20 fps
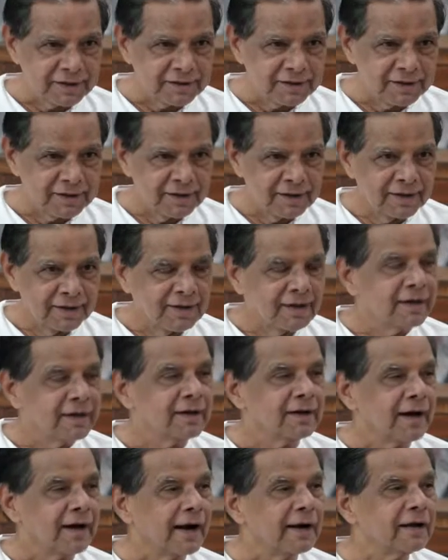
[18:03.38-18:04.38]
earth,
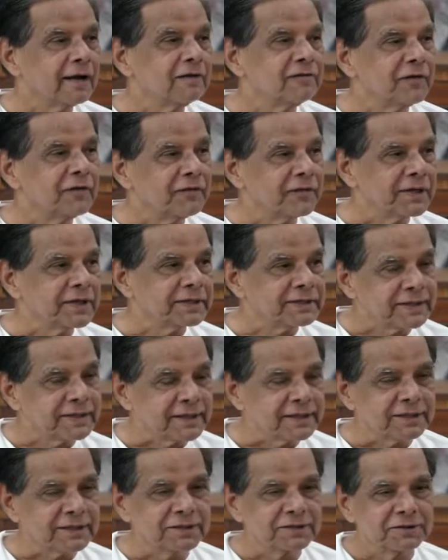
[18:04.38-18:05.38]

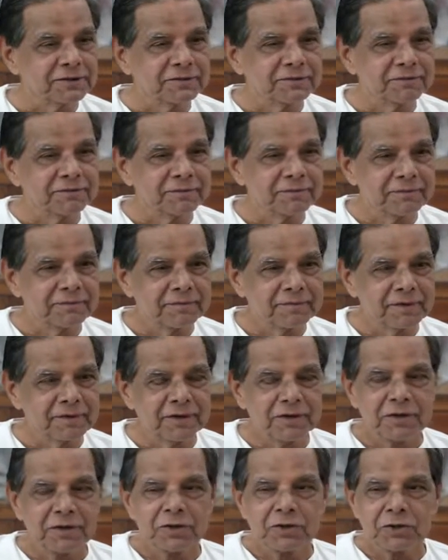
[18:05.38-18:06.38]
1956.
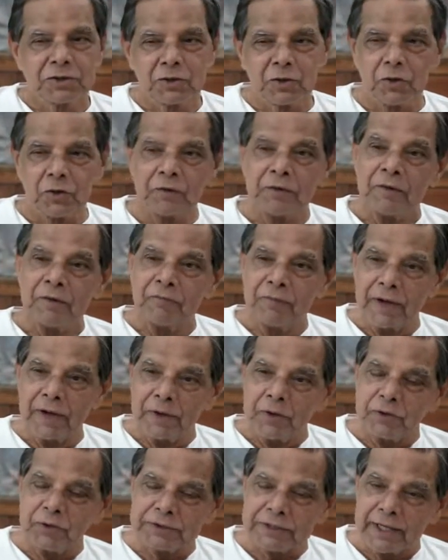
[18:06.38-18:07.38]
So,
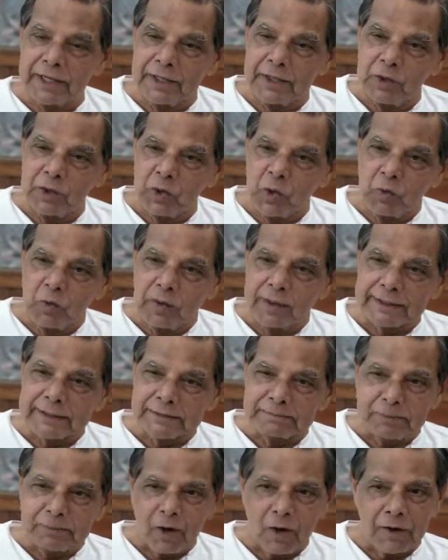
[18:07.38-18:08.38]
when you say new world
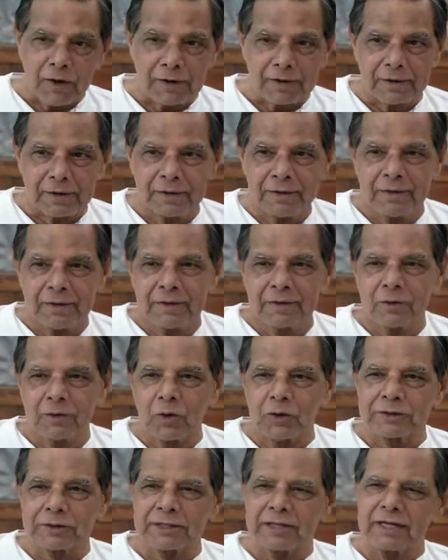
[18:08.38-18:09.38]
is born,
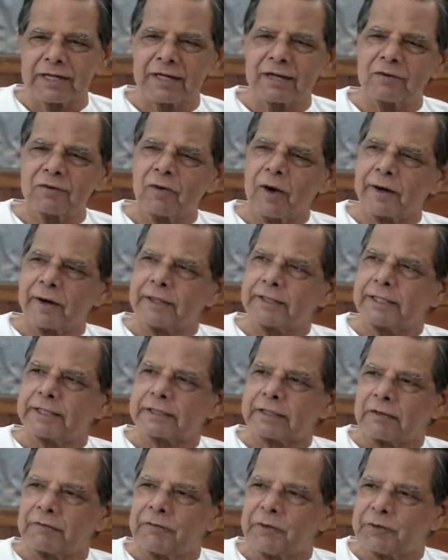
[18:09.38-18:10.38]
don't say what is this
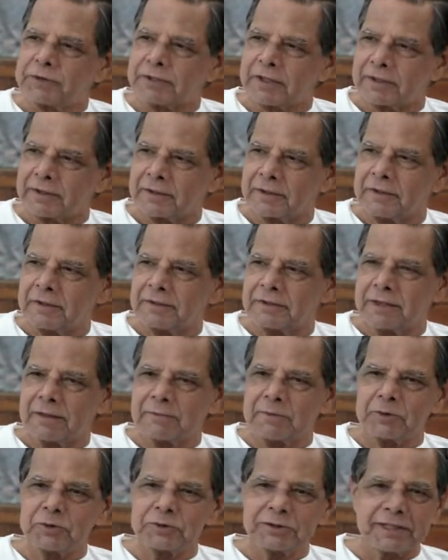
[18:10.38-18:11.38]
confusion. Shri
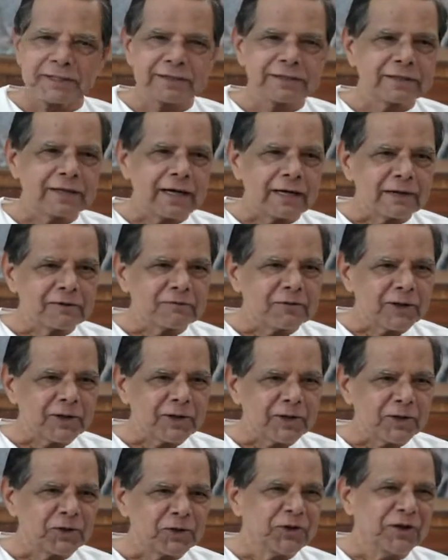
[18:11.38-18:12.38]
Aurobindo says in
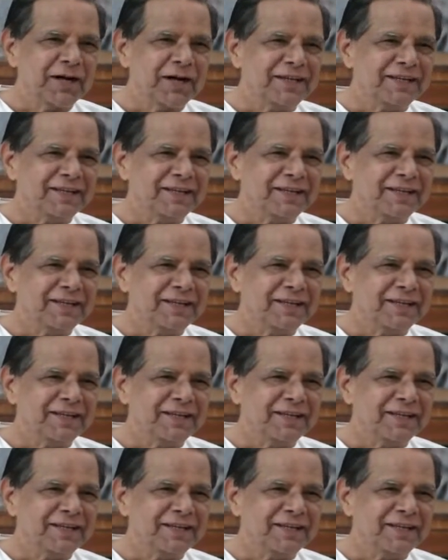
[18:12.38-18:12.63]
1942